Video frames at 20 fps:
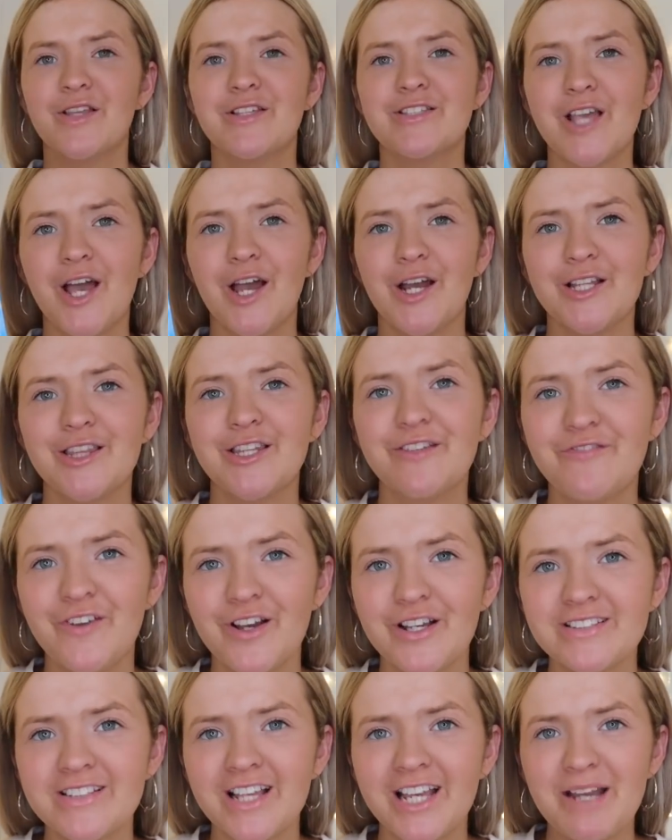So, the
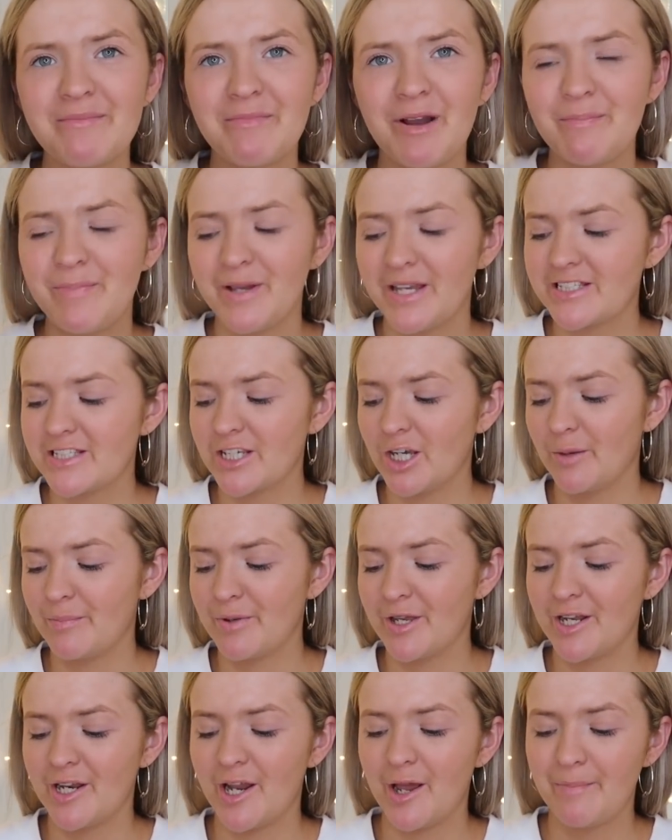first item I picked up
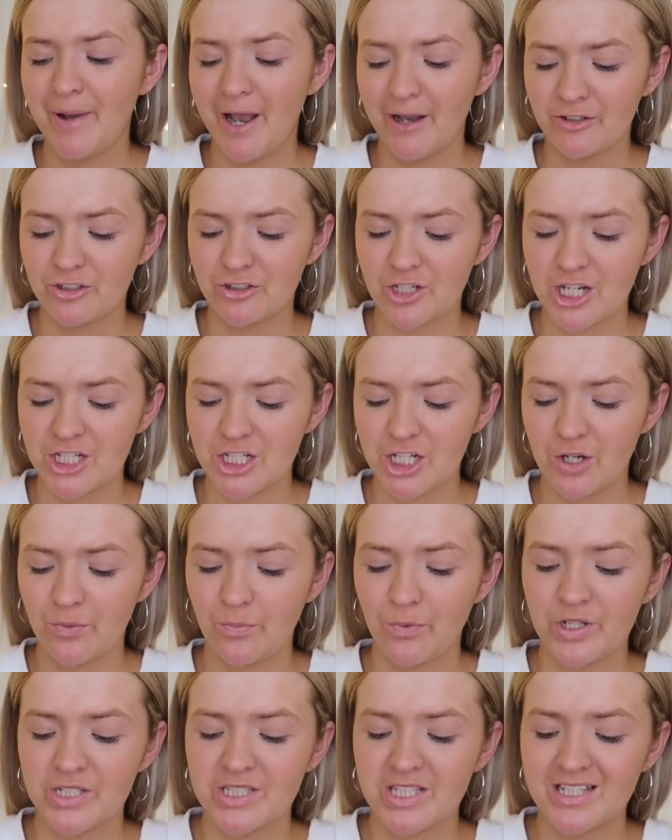in Poundstretcher
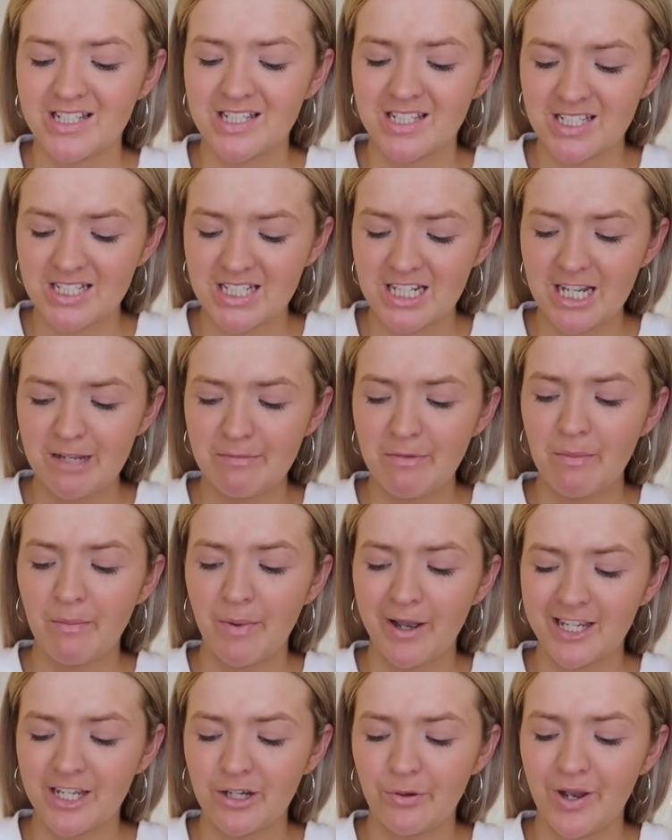was this steam
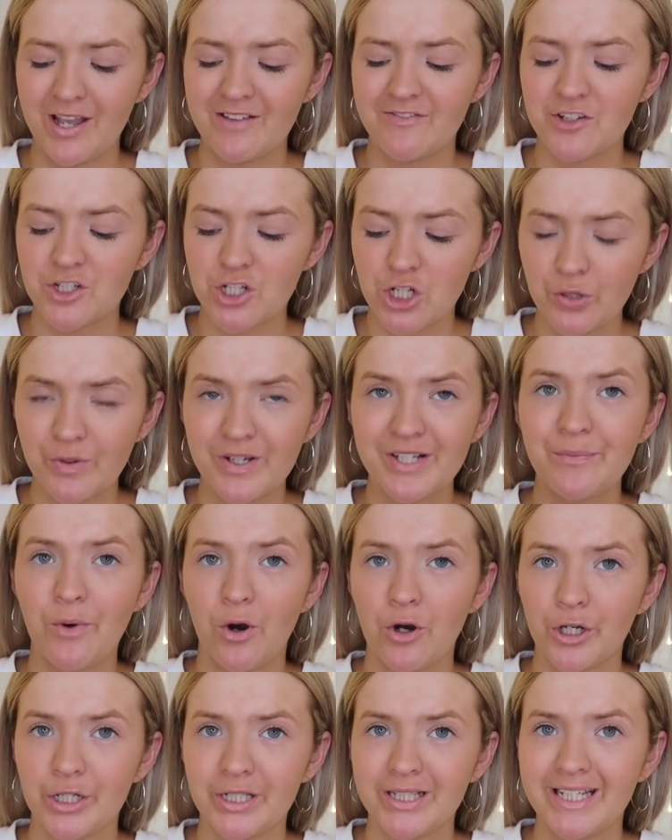microwave
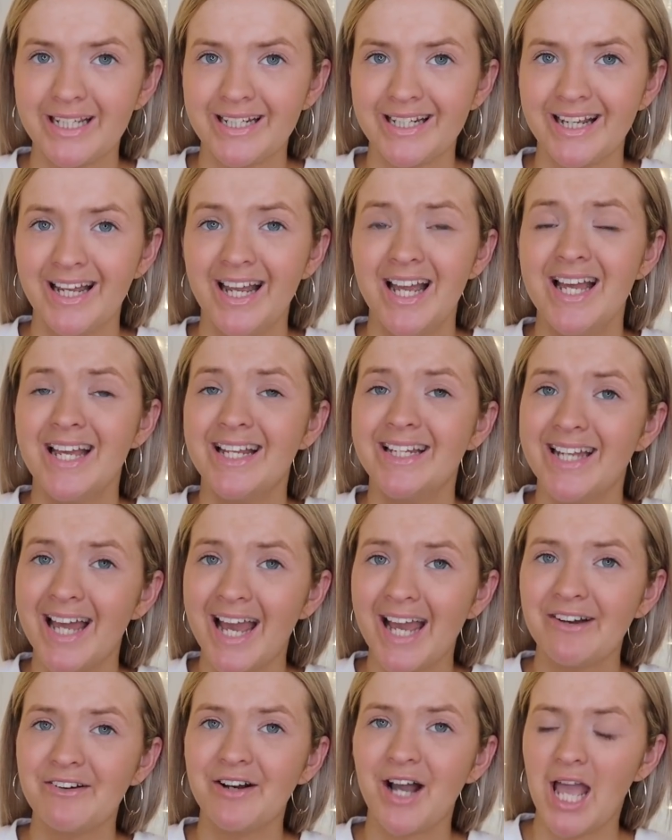2-in-1 cleaner.
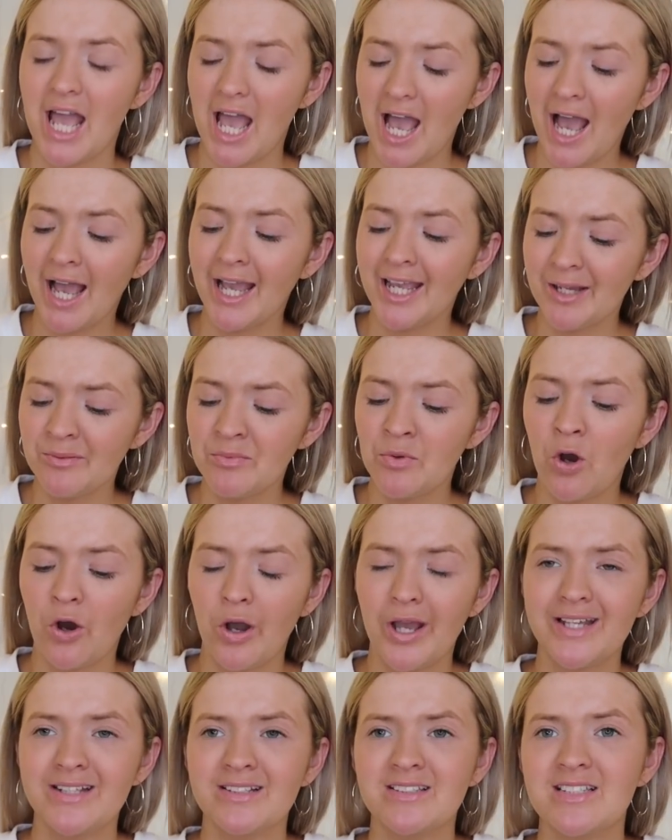Now, I am
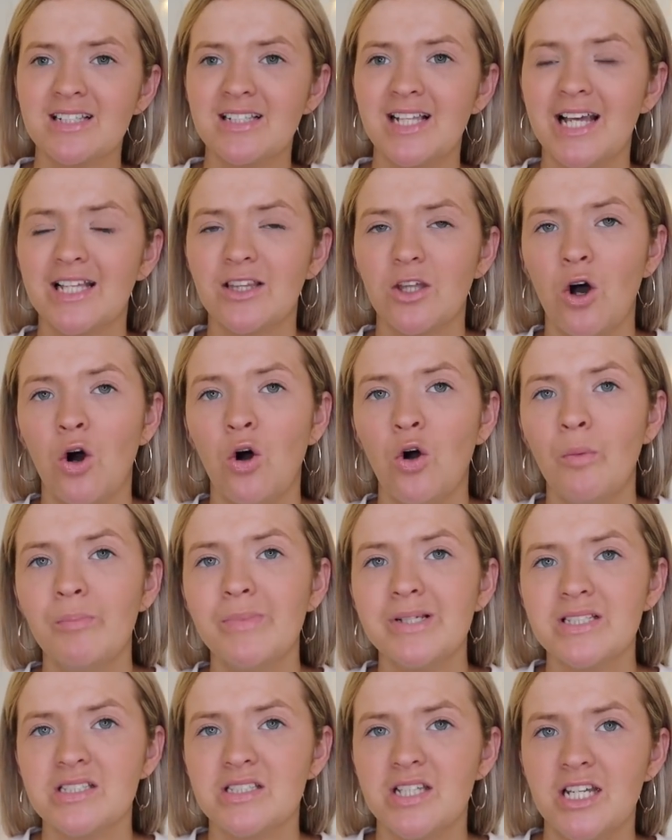not into like the whole
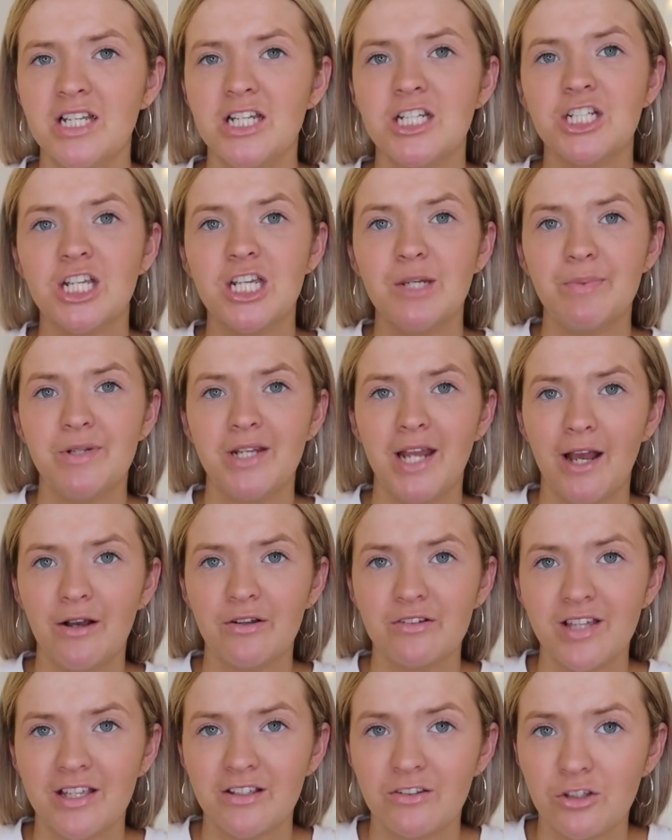Mrs. Hinch keeping your
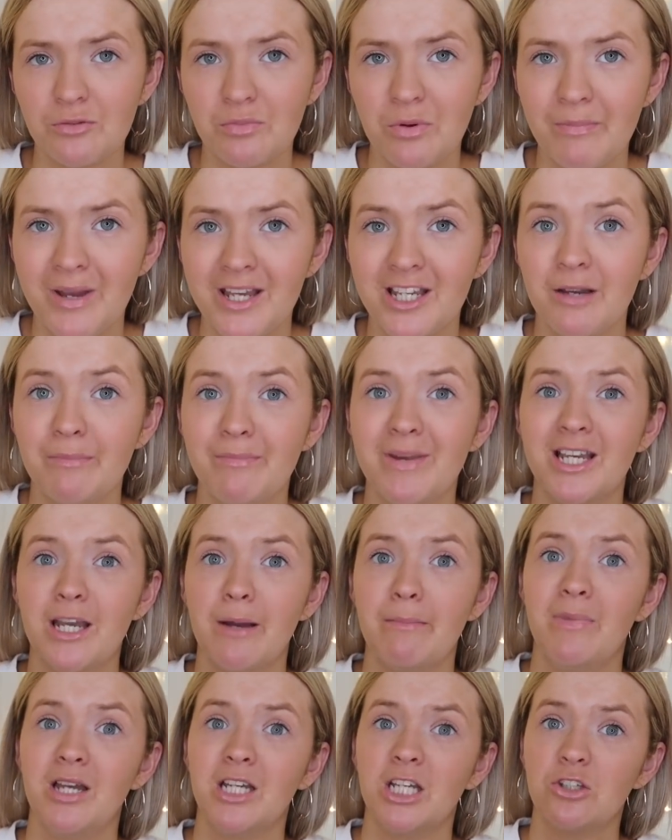house like super
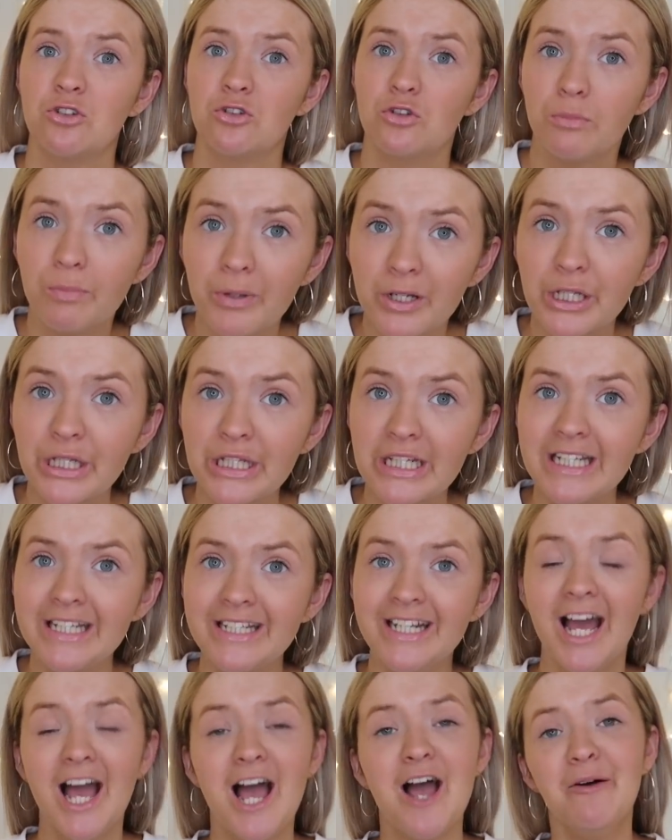mega super
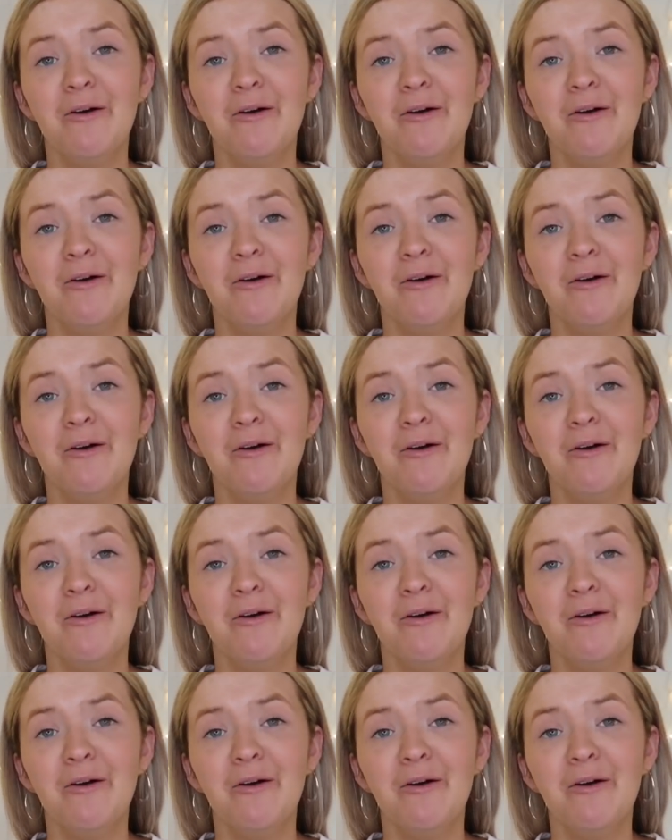clean,